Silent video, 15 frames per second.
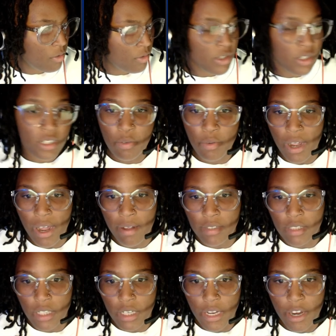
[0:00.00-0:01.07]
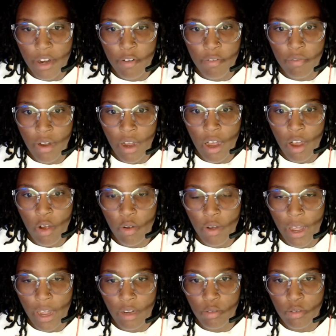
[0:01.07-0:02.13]
see we have secure file
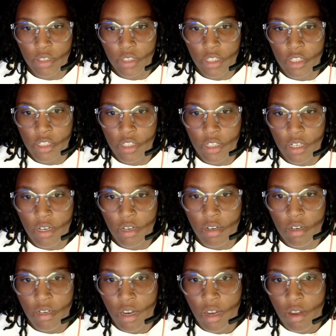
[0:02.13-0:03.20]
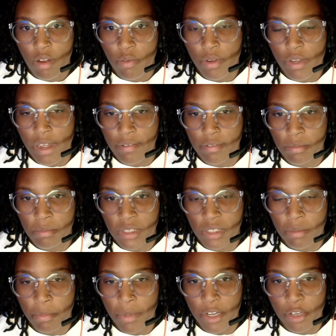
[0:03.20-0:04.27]
acquisition, we have some
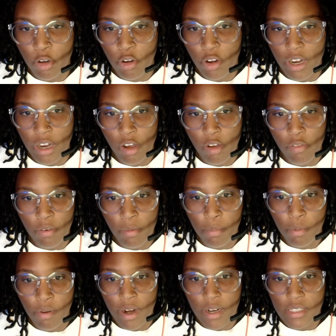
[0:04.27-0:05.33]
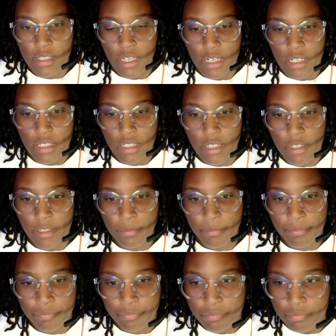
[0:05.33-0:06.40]
submit URL for processing,
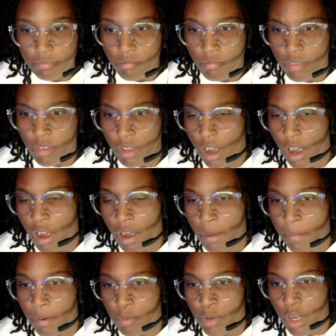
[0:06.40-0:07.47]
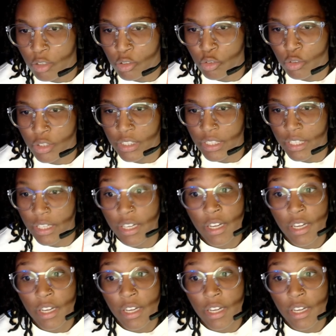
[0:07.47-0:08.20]
but we also see